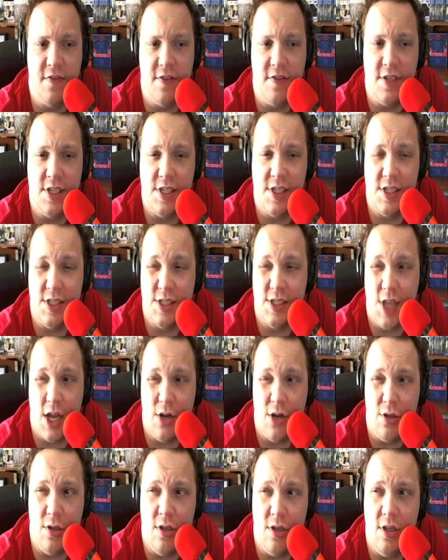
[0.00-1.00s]

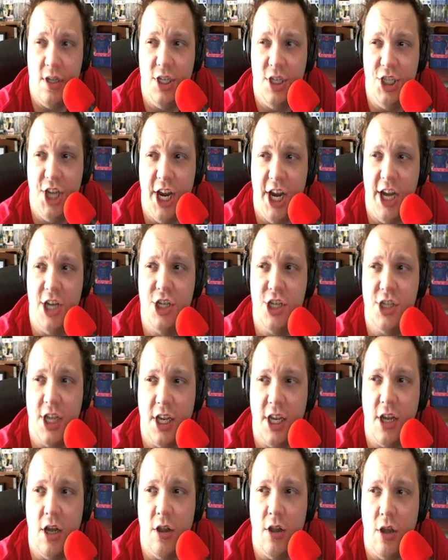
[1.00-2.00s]
subtle change,
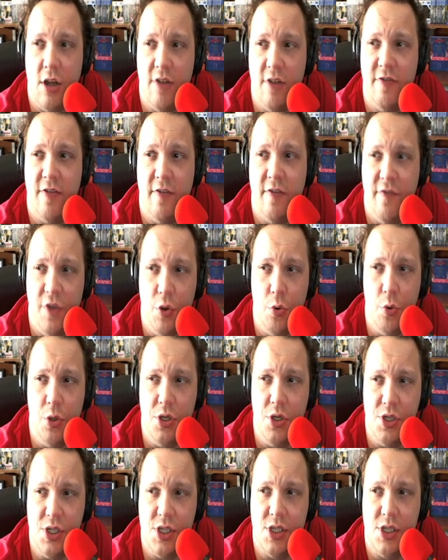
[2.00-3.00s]
like a lot of
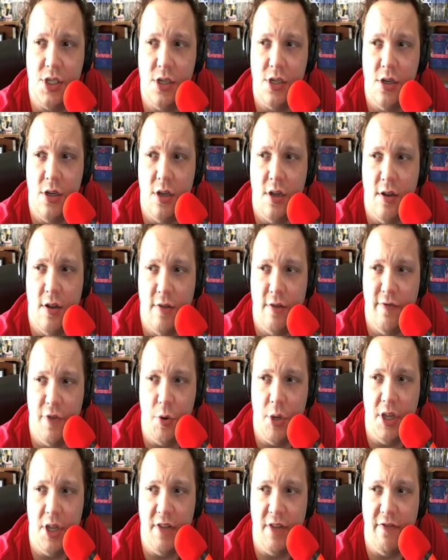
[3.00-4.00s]
viewers
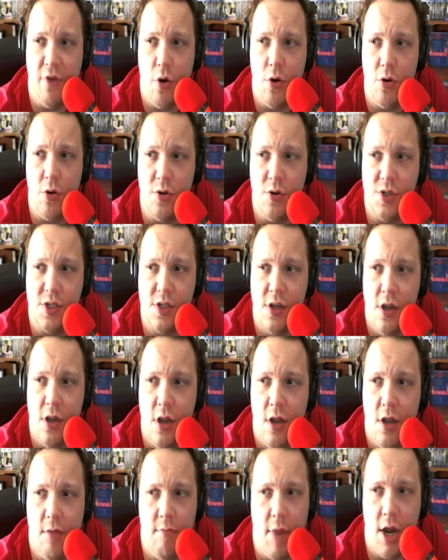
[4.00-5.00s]
viewing the photos
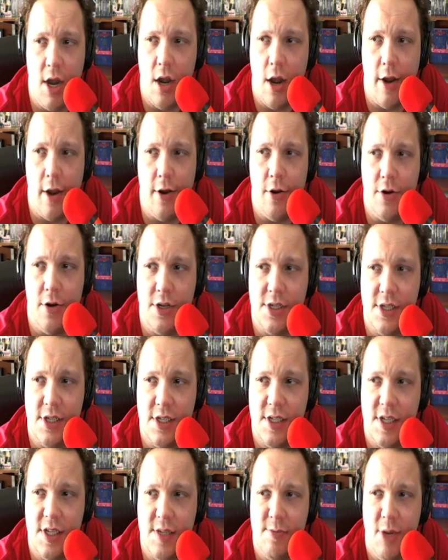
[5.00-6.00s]
might not notice
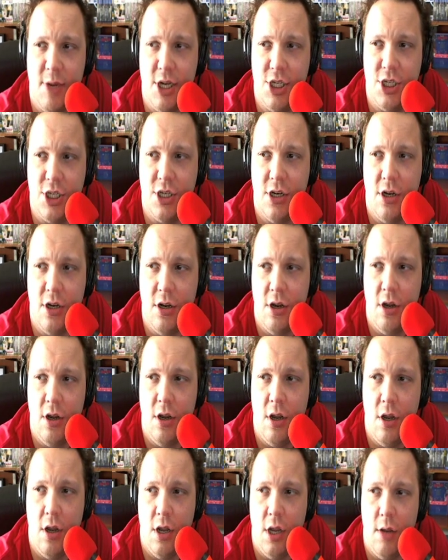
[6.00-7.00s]
this as much,
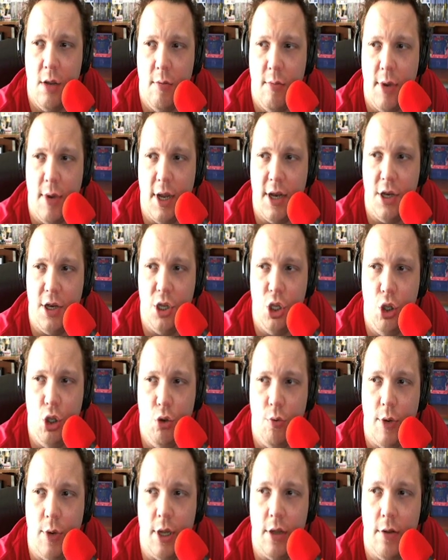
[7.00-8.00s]
but you
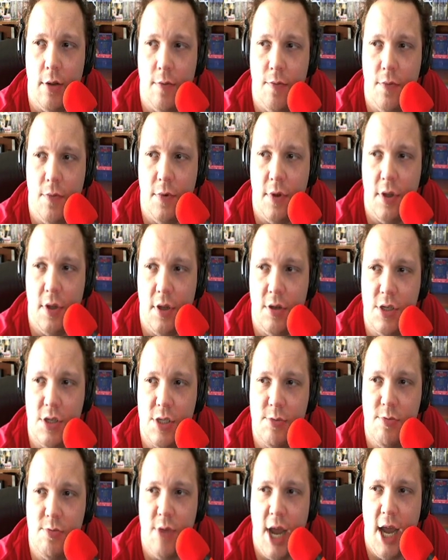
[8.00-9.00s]
will. You just
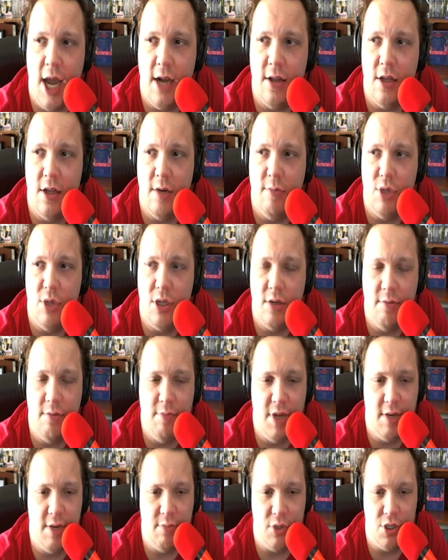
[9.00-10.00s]
add a little
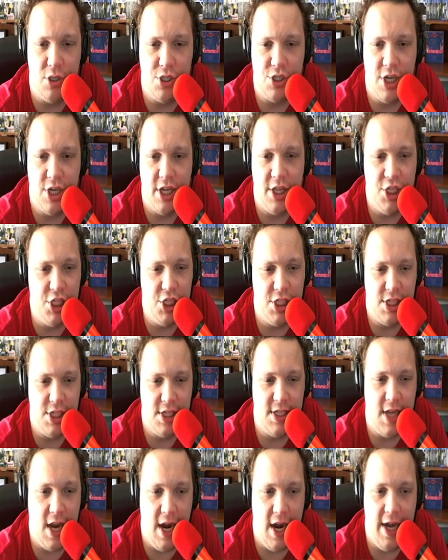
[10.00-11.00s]
bit of blur strength, just a
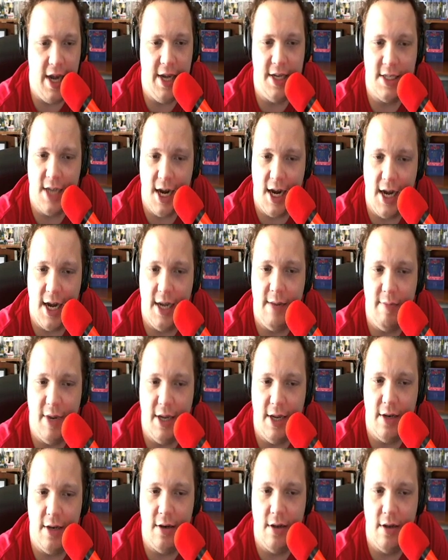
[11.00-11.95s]
tiny, tiny bit,